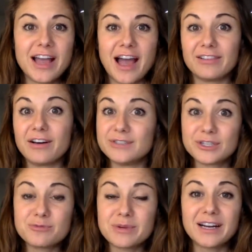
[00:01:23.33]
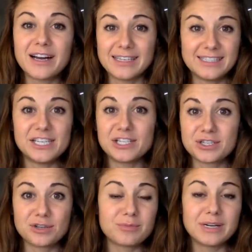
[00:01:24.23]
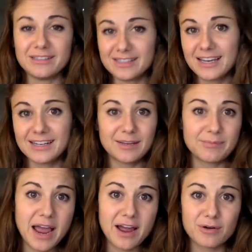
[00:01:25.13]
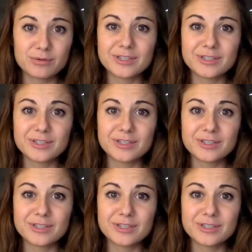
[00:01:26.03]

I love Zumba. I teach Zumba and Sanity Pound.